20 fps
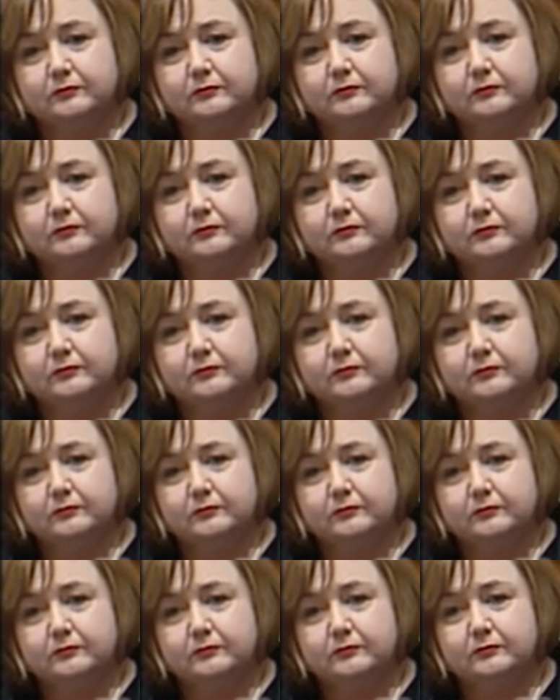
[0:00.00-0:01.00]

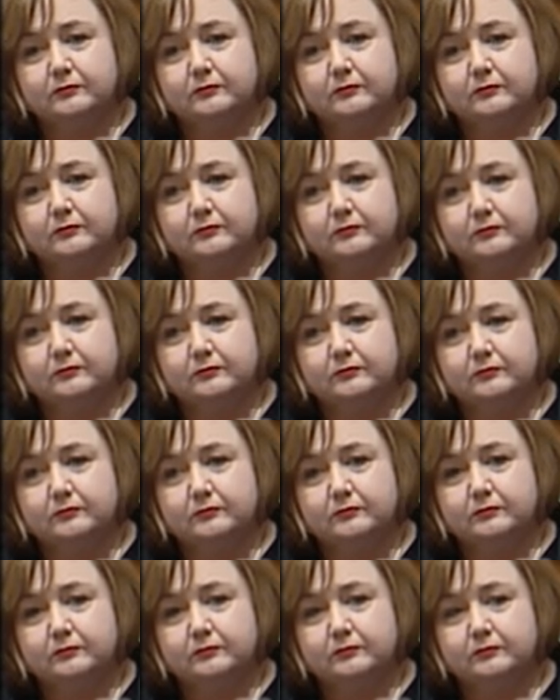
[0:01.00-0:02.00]

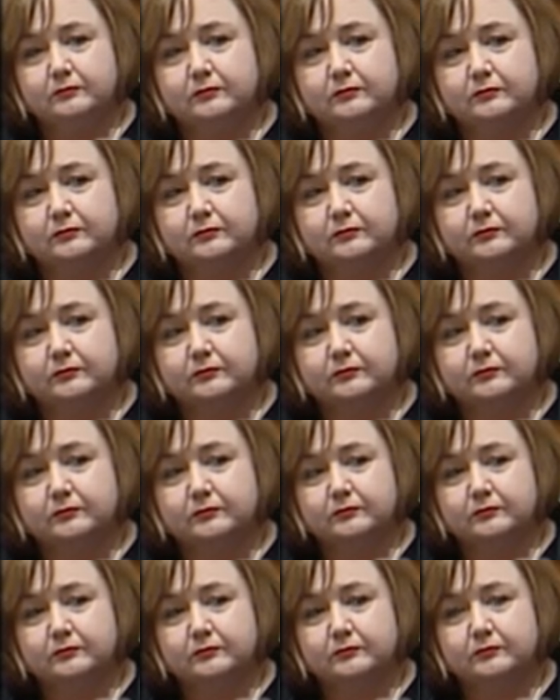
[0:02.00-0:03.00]

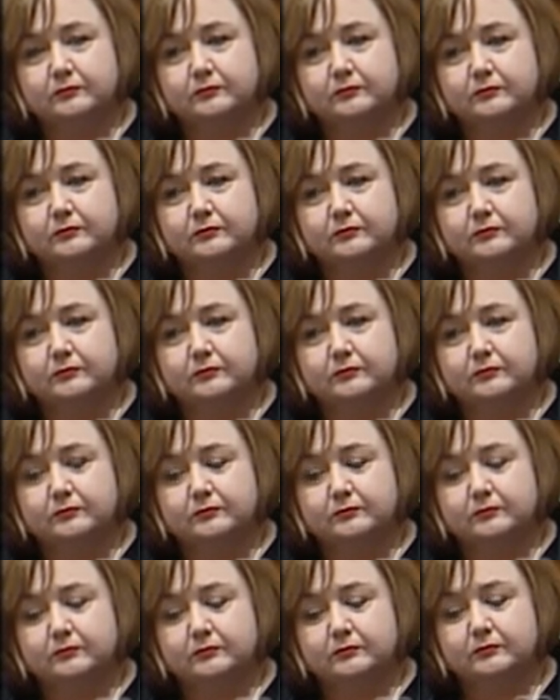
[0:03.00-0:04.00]
The person shown says nothing.